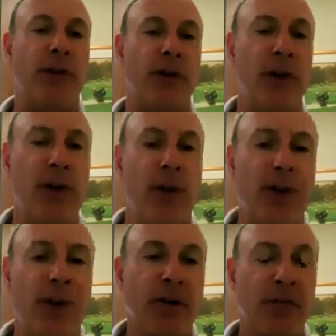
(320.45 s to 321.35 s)
the
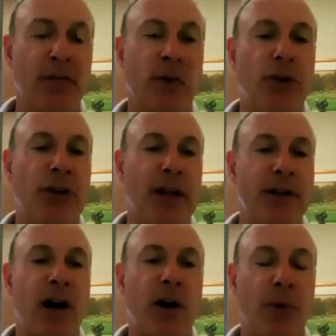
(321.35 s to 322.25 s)
growth of the
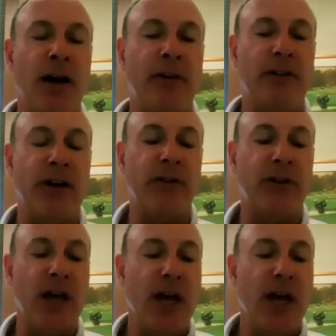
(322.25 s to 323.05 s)
entire process.